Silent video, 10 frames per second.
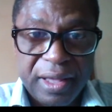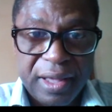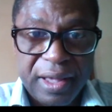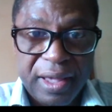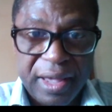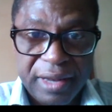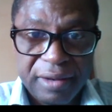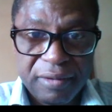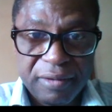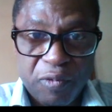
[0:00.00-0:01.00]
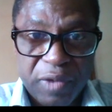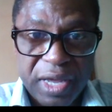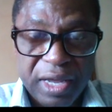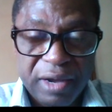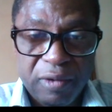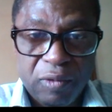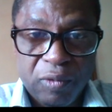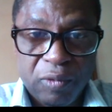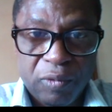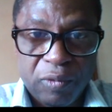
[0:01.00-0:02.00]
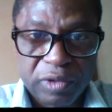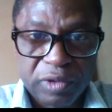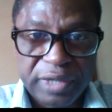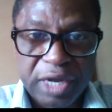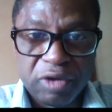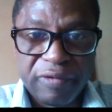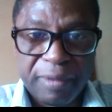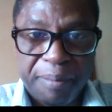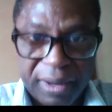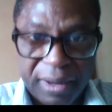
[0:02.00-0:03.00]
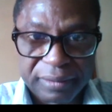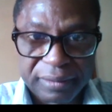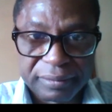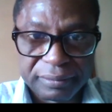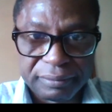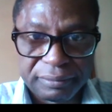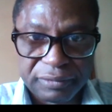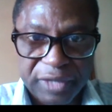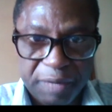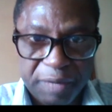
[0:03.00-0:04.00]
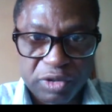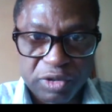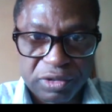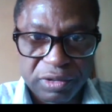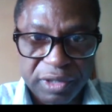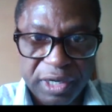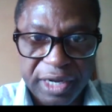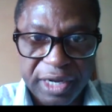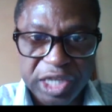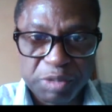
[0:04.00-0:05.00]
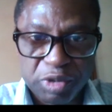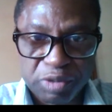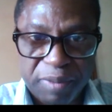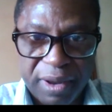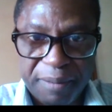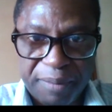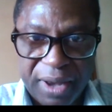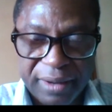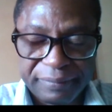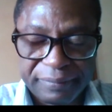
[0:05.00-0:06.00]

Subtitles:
and we wrote another plan, a response plan,